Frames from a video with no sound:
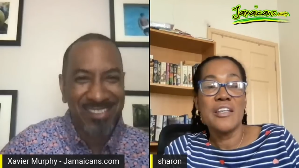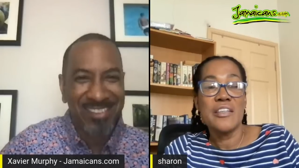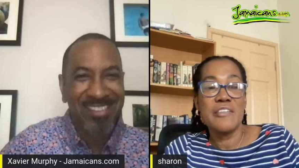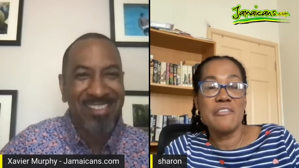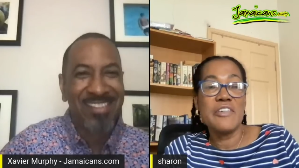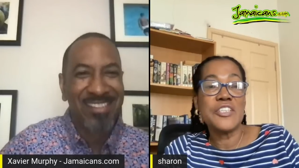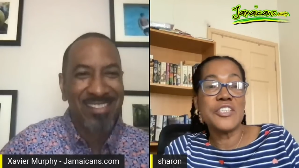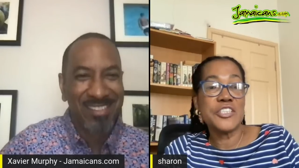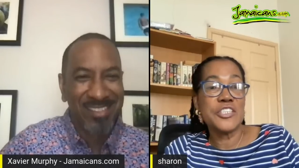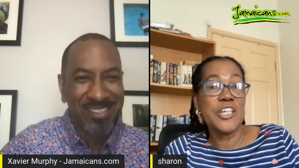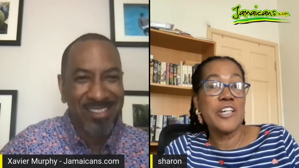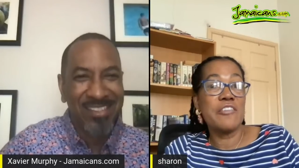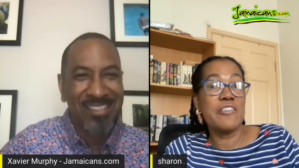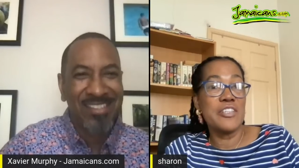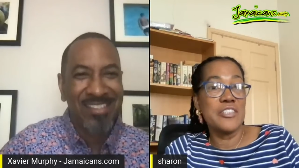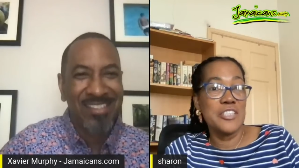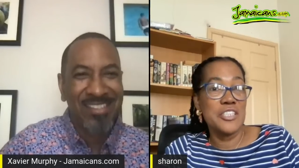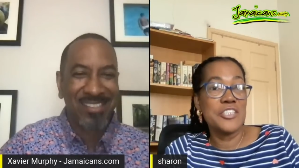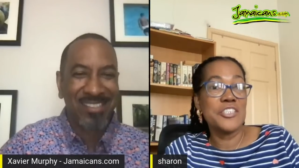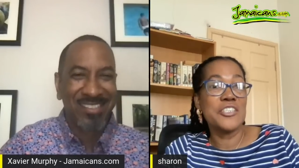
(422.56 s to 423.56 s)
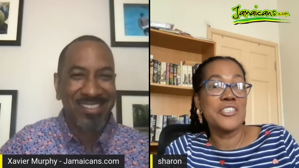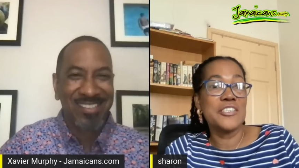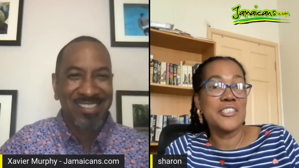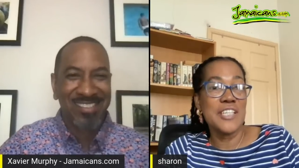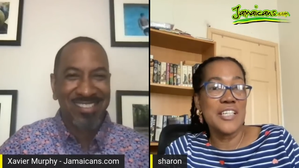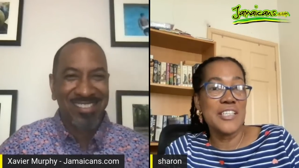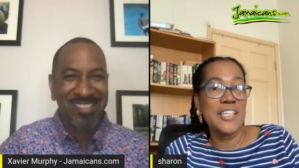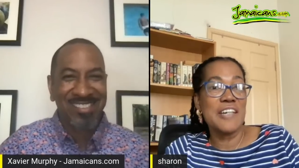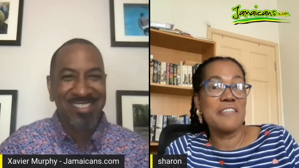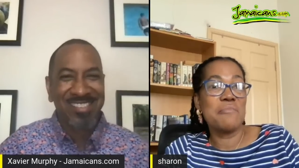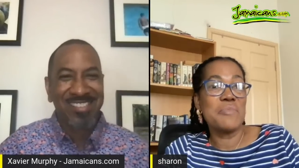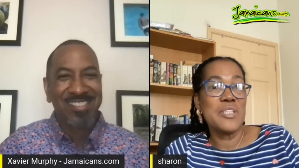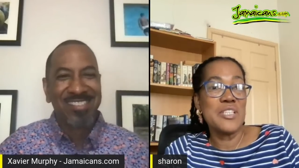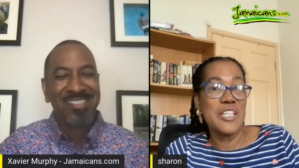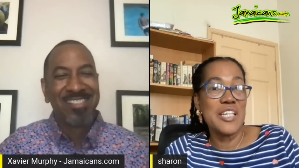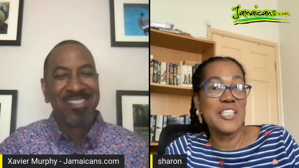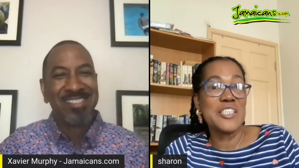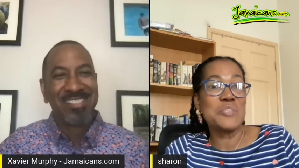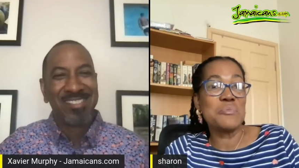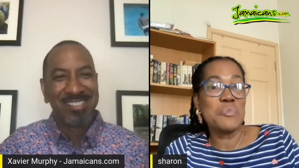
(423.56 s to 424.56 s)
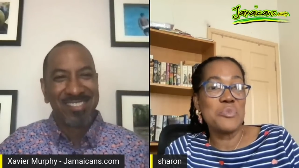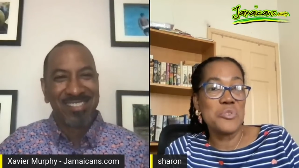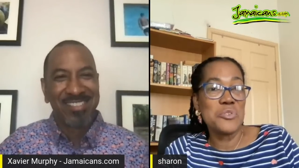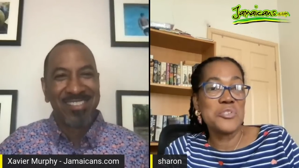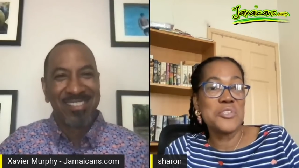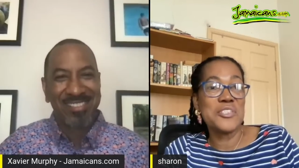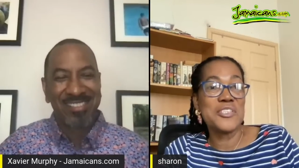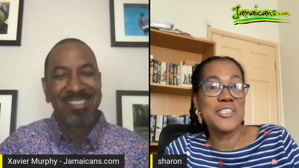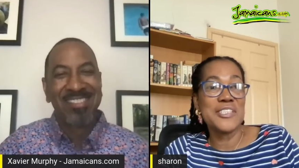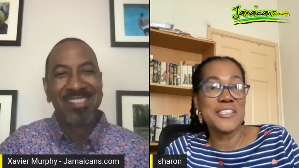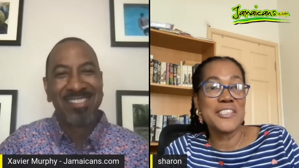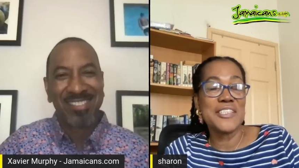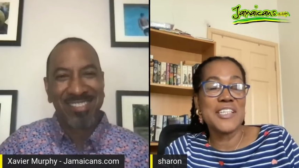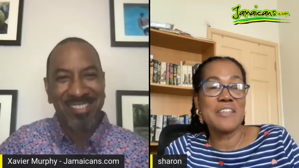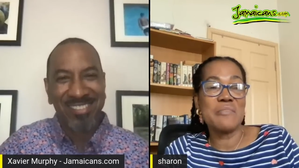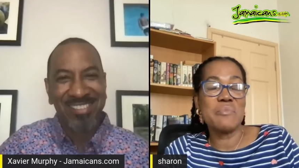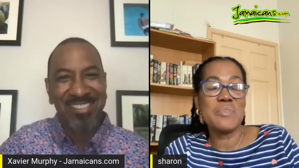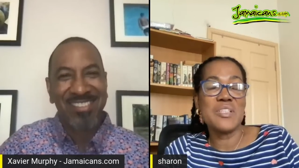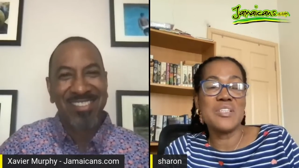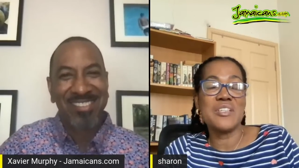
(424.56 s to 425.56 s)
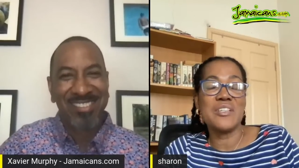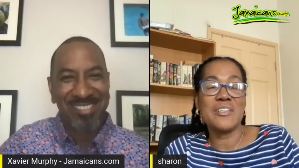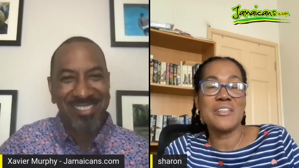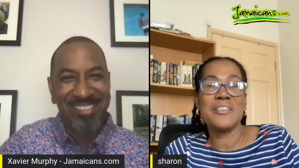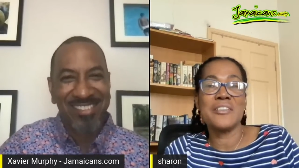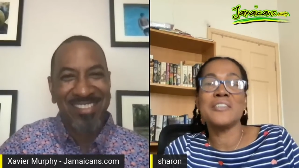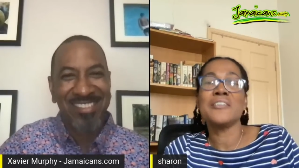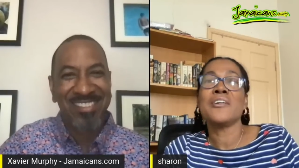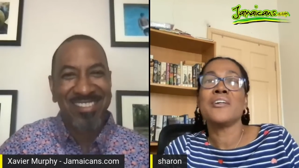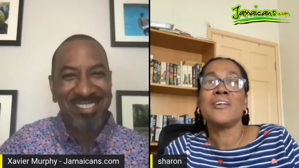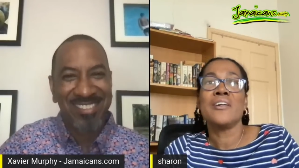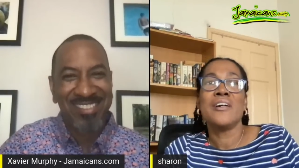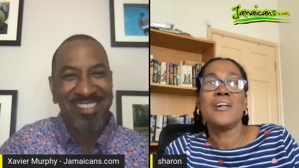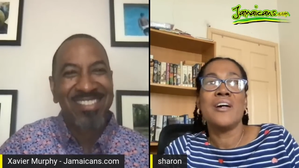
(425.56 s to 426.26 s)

Speaker 1: the vegetarian dishes that I've been exposed to since I've been here.